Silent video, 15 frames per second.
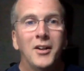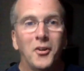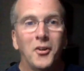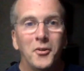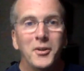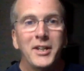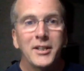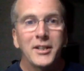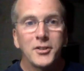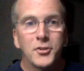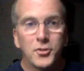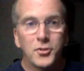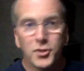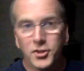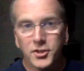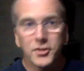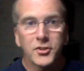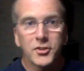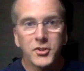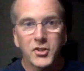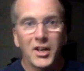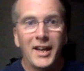on his
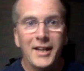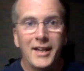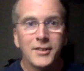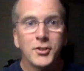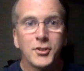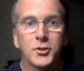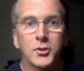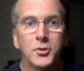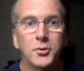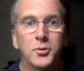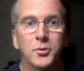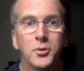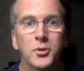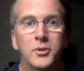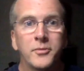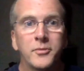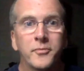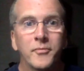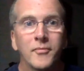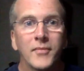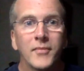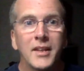church slash school.
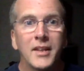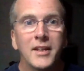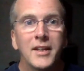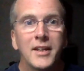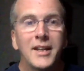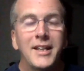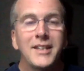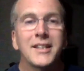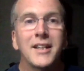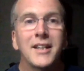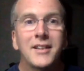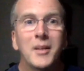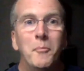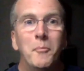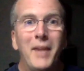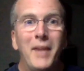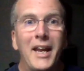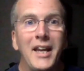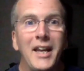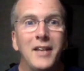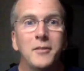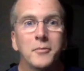He said the
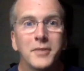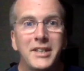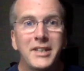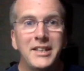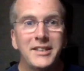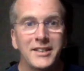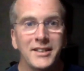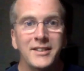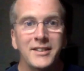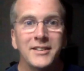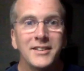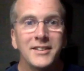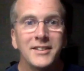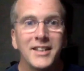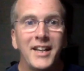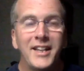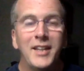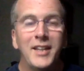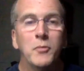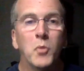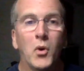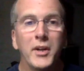main reason that he
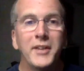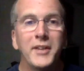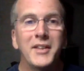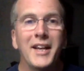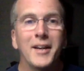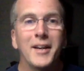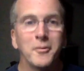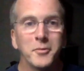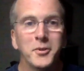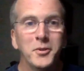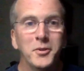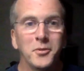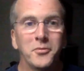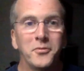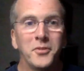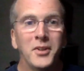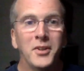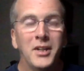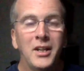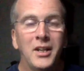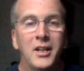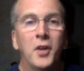wanted that roof
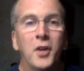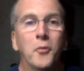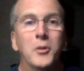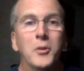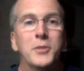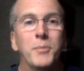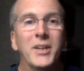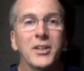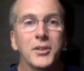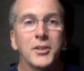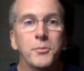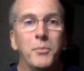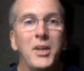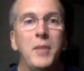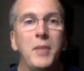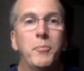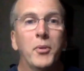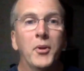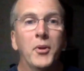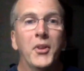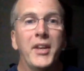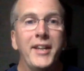was because
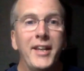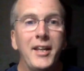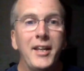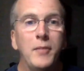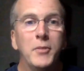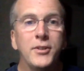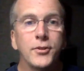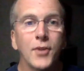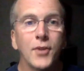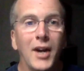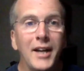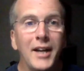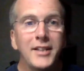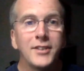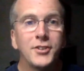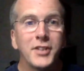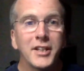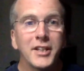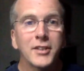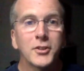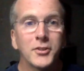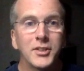people that he would try to
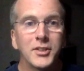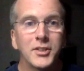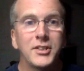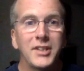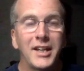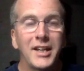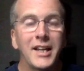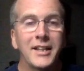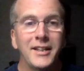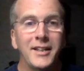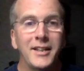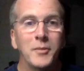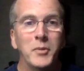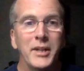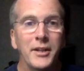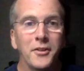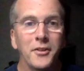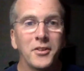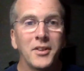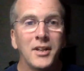share Christianity with